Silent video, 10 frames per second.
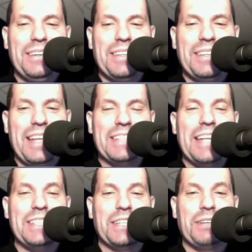
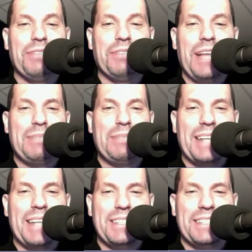that's a good
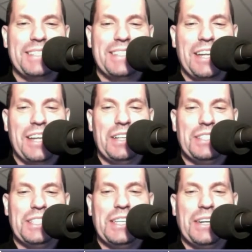flashback to
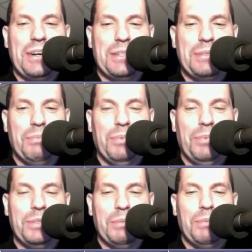technology in the arts
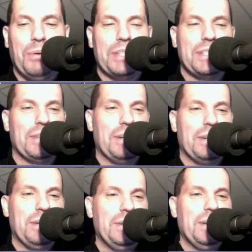2.0.
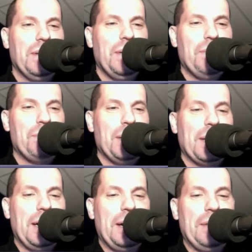
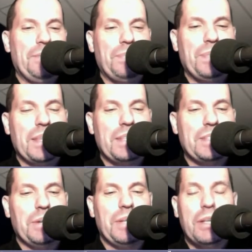But so
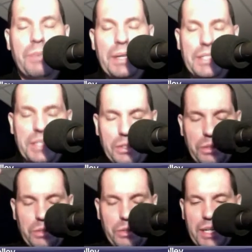you mentioned the
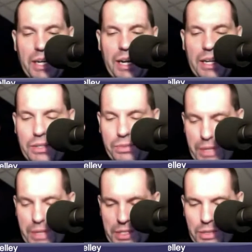nutrition and you
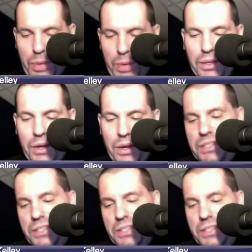mentioned the weight loss.